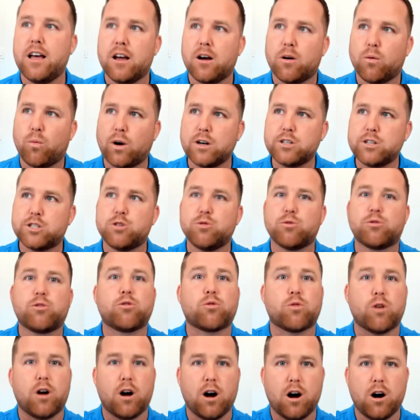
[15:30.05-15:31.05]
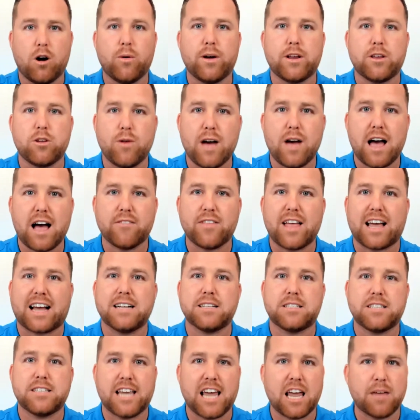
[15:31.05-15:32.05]
once you grow and you have like a
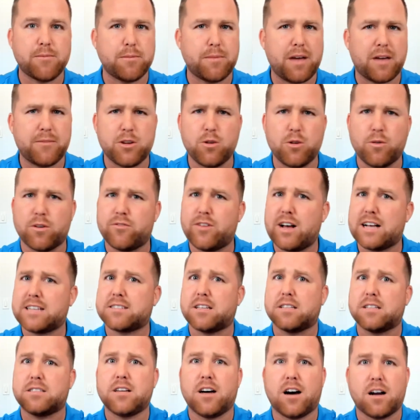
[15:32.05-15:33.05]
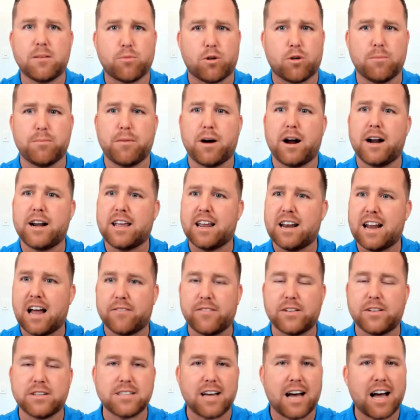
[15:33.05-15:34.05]
team and maybe you invest a ton more money and have
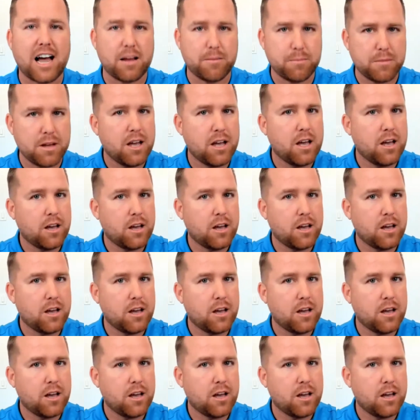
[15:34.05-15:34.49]
the time,